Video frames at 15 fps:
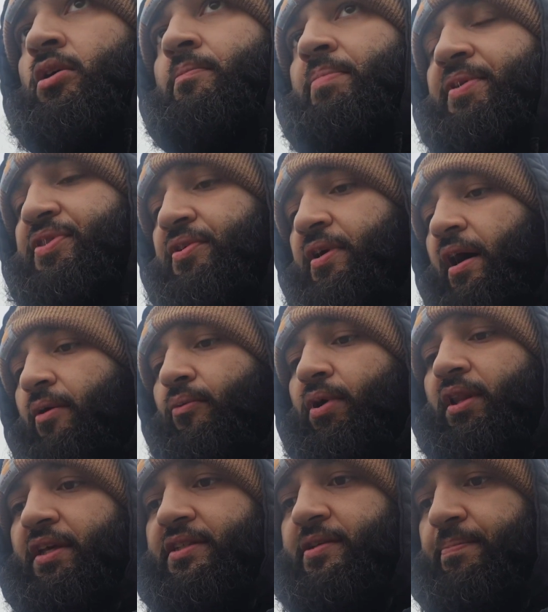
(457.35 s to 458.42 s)
but they're not
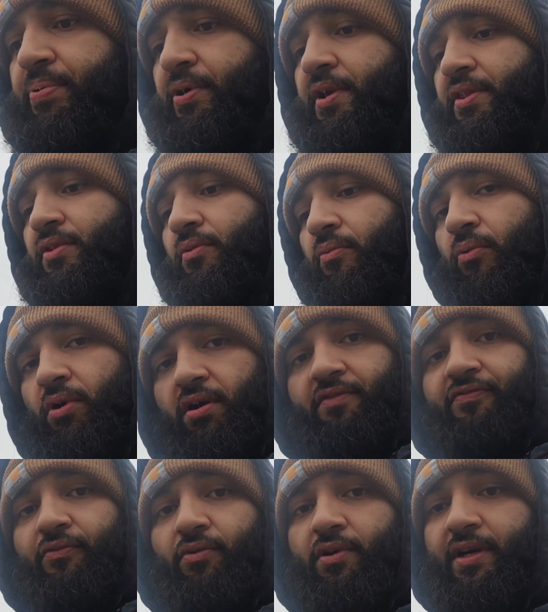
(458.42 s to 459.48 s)
willing to put in the work
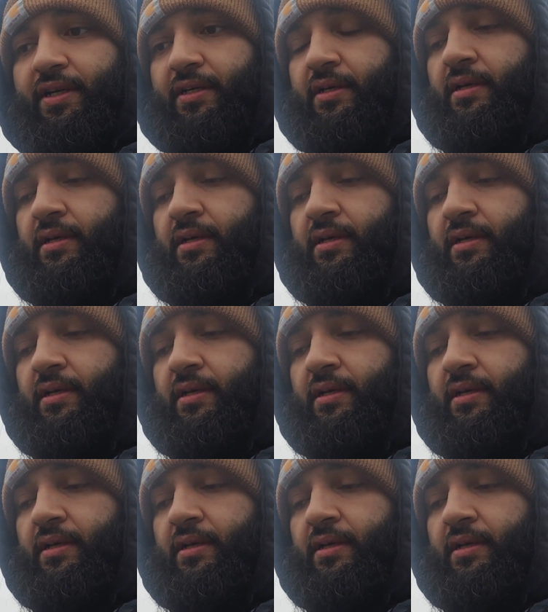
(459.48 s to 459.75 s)
for it.